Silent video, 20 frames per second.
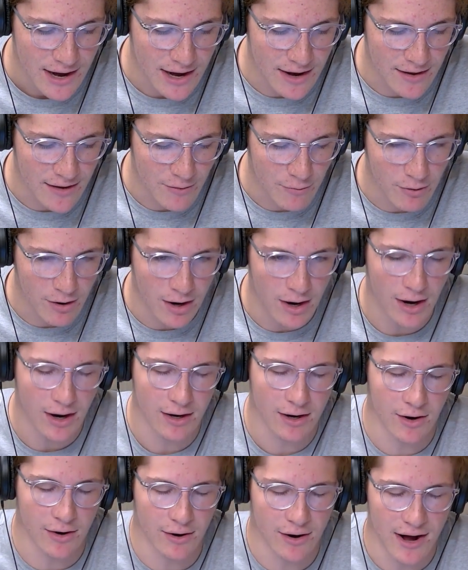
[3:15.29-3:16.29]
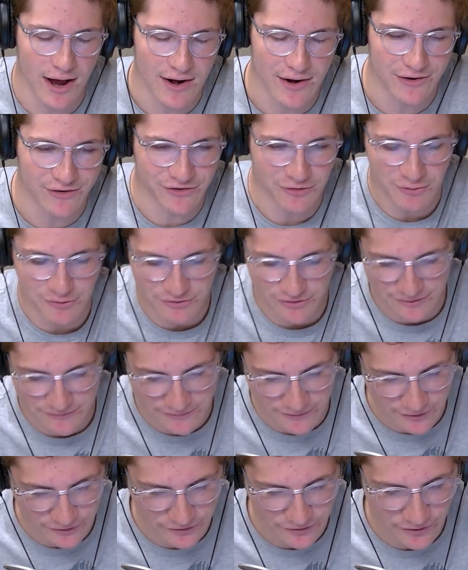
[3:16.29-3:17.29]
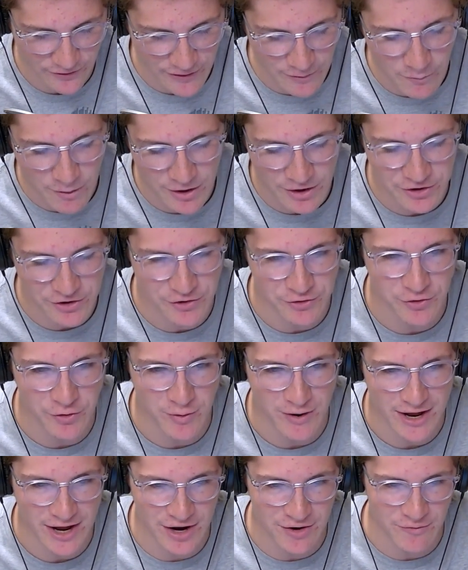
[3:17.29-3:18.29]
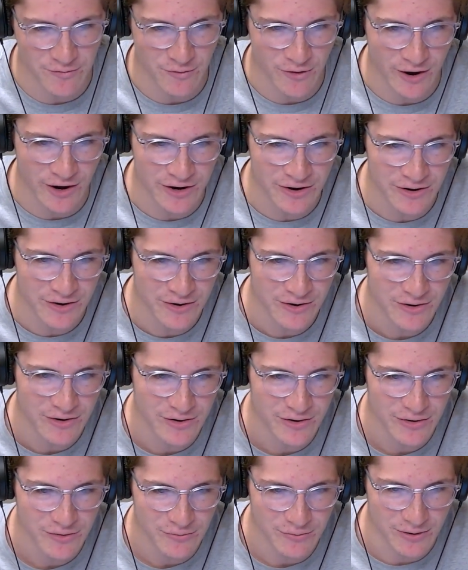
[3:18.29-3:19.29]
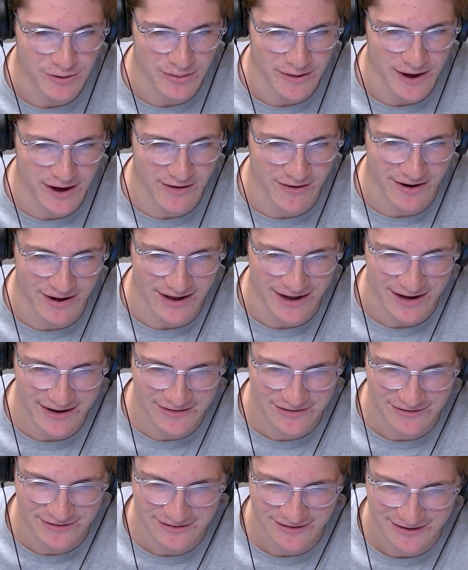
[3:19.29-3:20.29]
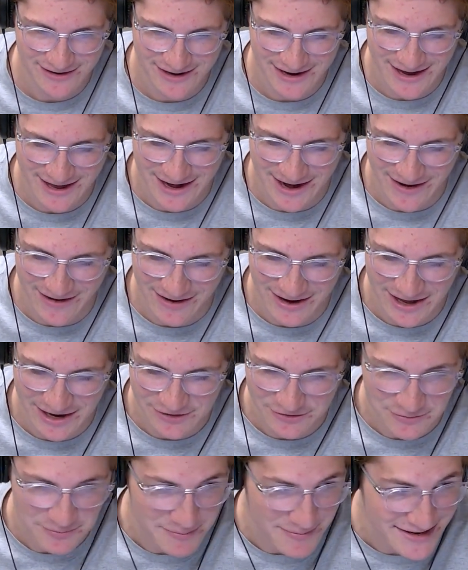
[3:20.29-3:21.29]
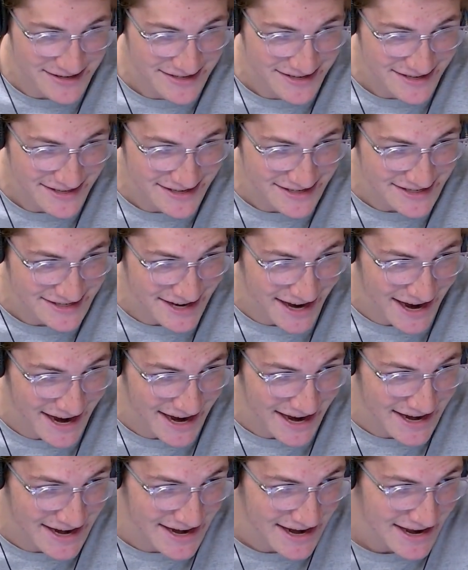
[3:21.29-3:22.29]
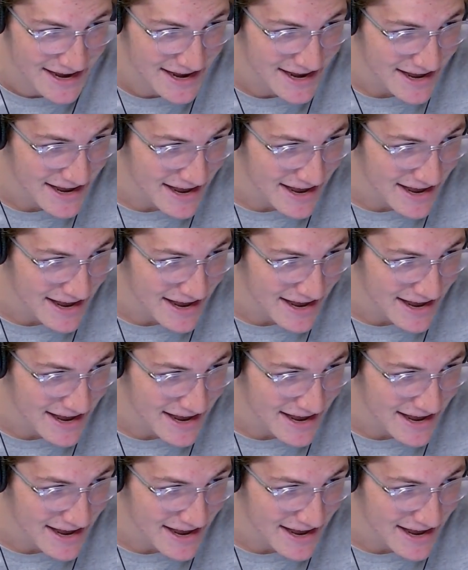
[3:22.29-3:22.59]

and Gunnar Henderson was on first, and they wanted to do a hit and run with Aaron Hicks, and Aaron Hicks missed the sign,